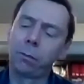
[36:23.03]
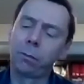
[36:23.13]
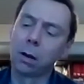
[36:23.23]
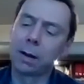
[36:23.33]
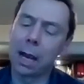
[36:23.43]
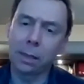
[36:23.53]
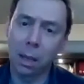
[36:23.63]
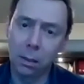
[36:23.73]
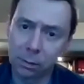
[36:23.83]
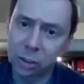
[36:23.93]
I've got no doubt the
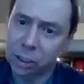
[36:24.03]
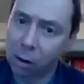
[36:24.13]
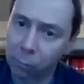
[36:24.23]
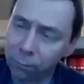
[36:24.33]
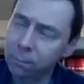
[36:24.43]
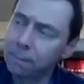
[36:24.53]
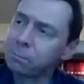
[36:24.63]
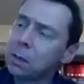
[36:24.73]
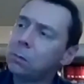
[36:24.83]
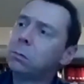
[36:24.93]
EU itself
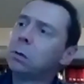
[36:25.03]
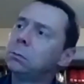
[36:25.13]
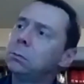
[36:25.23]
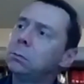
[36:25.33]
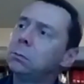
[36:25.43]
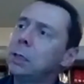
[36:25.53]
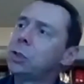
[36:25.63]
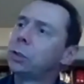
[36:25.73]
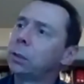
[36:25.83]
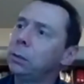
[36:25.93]
will reach the
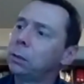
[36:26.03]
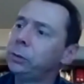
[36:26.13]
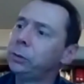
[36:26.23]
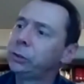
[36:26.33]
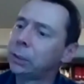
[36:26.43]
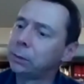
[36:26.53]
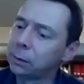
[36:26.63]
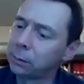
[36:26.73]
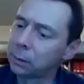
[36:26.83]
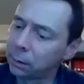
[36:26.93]
conclusion
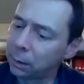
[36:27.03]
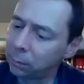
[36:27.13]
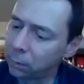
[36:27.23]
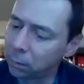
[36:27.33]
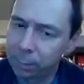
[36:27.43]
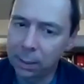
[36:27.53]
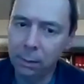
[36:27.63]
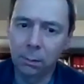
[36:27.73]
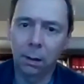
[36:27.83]
that it would have been